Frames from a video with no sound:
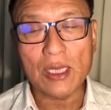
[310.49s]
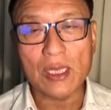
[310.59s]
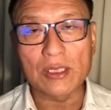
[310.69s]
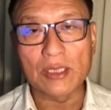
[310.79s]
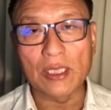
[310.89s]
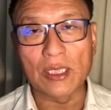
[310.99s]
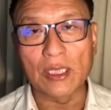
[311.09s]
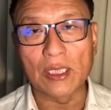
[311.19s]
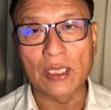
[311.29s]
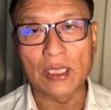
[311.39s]

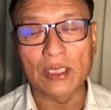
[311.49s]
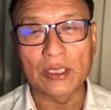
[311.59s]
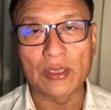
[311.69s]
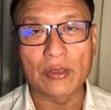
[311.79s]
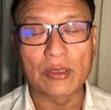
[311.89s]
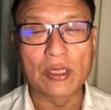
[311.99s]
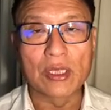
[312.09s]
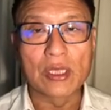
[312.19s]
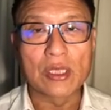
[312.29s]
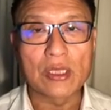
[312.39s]
the, the,
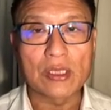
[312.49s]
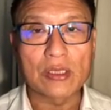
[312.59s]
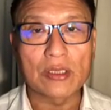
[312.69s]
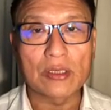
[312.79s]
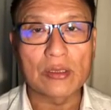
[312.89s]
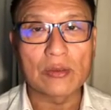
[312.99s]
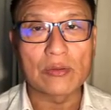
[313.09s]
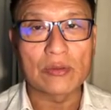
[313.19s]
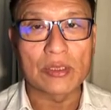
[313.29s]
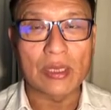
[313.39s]

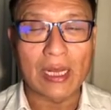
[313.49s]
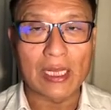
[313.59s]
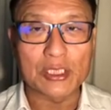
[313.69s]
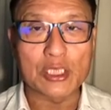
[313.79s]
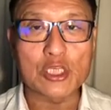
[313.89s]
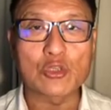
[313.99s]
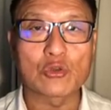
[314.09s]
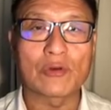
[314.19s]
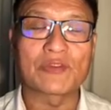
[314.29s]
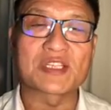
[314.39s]
the realization
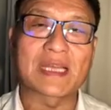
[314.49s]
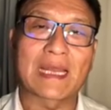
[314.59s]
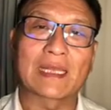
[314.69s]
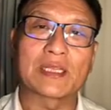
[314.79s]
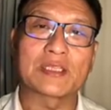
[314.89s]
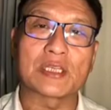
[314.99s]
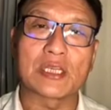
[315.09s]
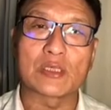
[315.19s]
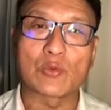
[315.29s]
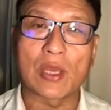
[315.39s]
of the silence
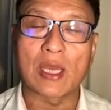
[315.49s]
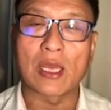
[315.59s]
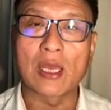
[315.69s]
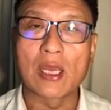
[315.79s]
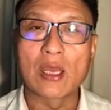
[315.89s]
is where